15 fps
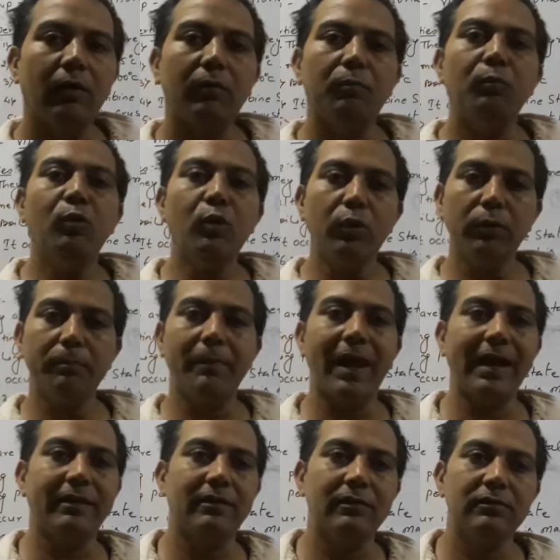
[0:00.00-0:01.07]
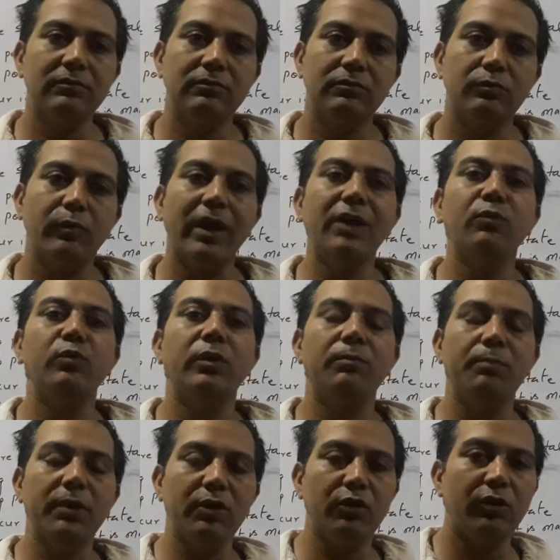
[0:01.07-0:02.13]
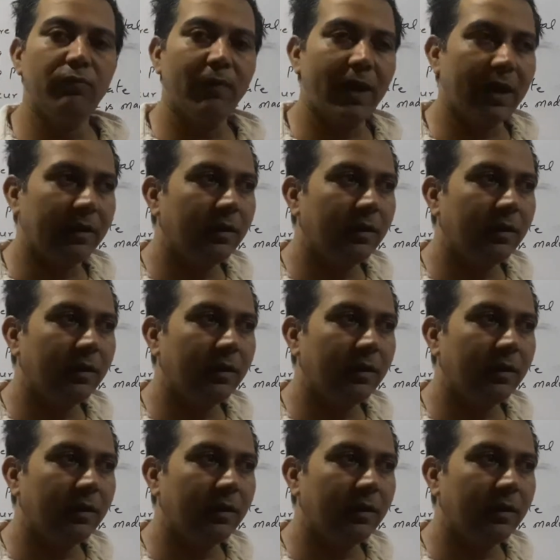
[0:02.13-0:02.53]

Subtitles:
more metals when we purify.